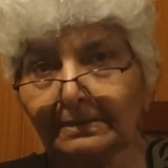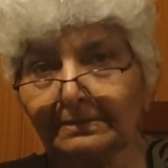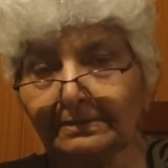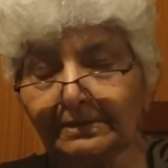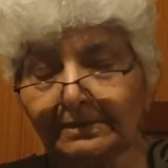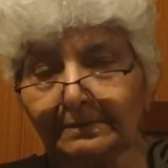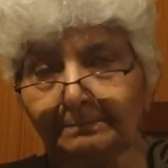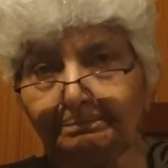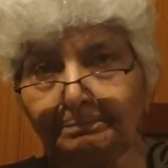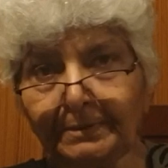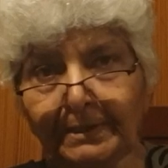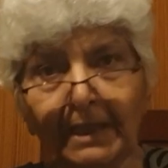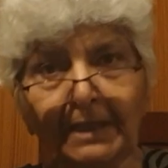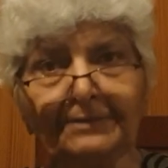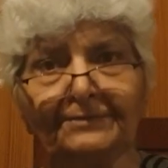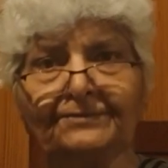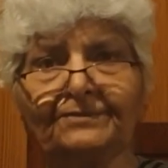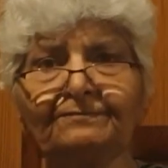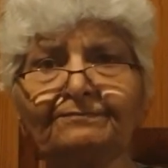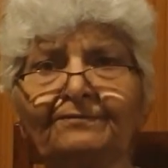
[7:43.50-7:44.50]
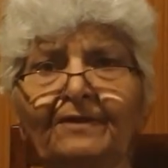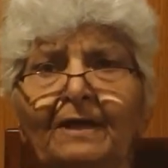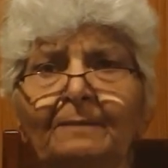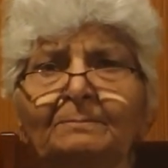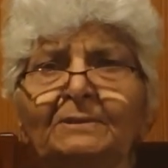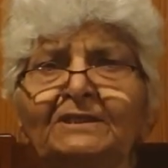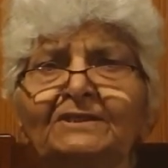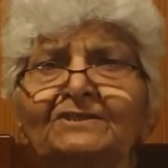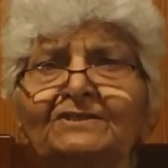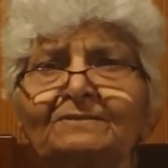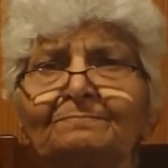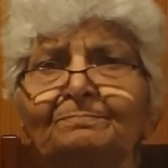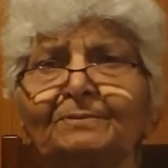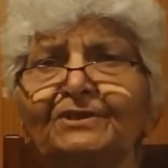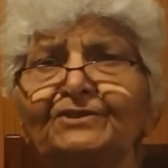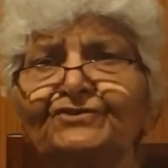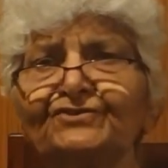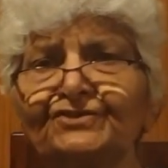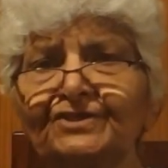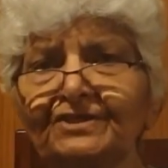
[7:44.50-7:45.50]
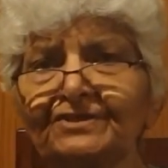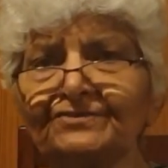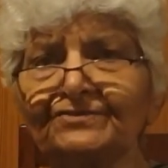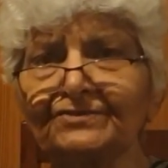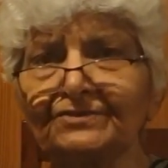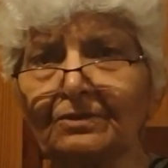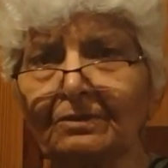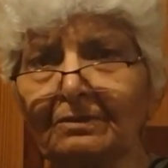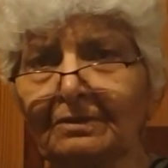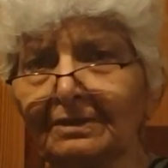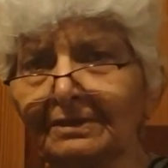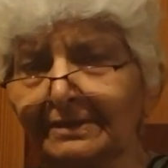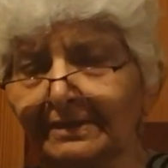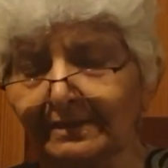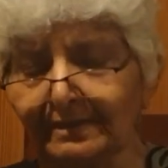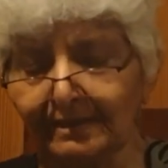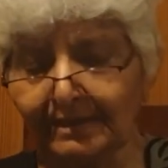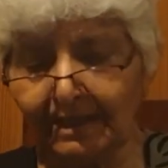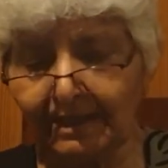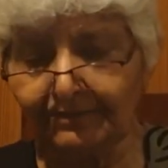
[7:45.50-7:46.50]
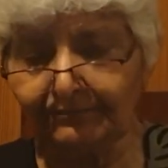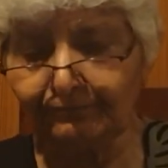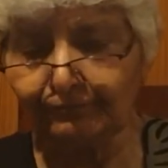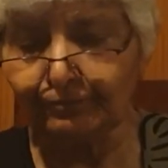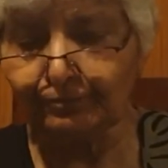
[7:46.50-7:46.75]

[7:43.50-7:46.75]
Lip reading: The planter families purchased all their life